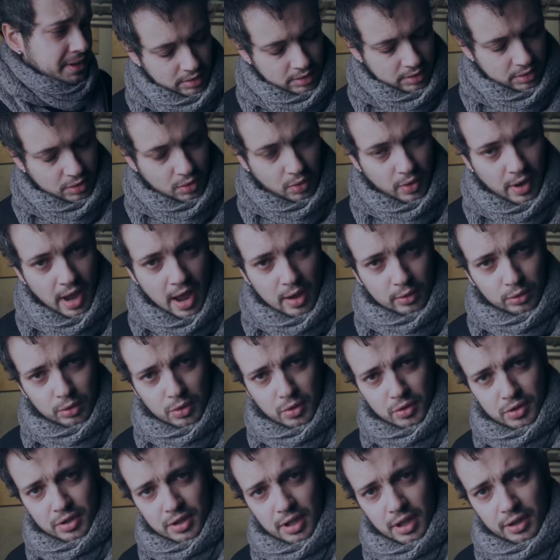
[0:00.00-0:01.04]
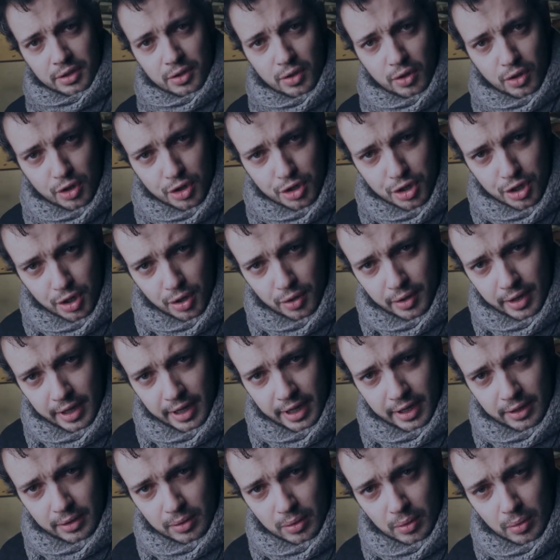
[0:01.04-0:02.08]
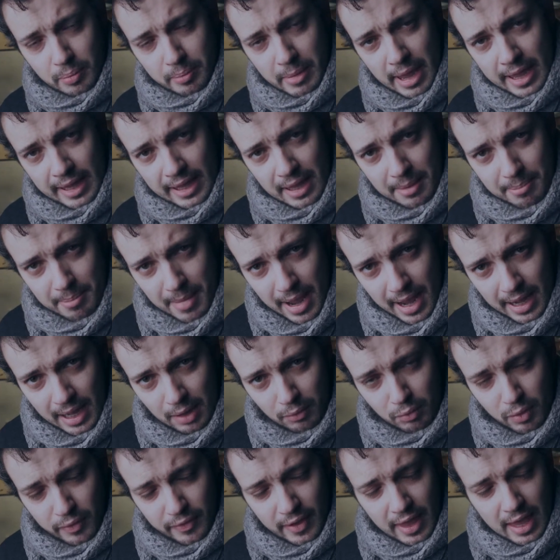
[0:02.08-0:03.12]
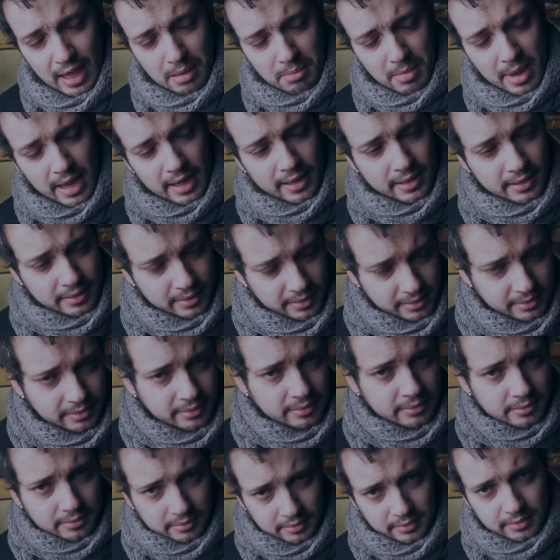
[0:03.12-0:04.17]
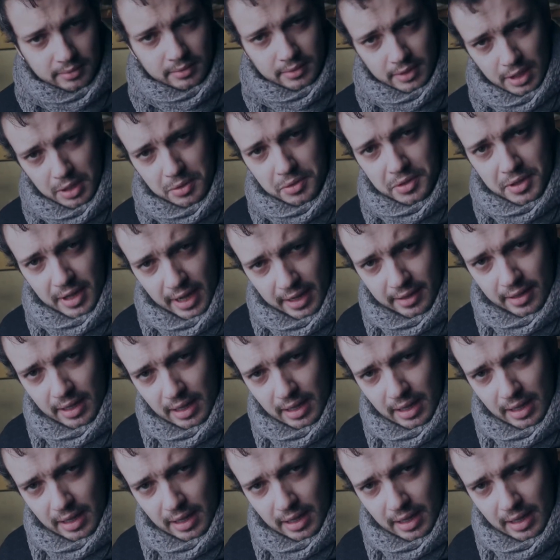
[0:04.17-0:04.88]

So how do you start your journey into making money with emails? You send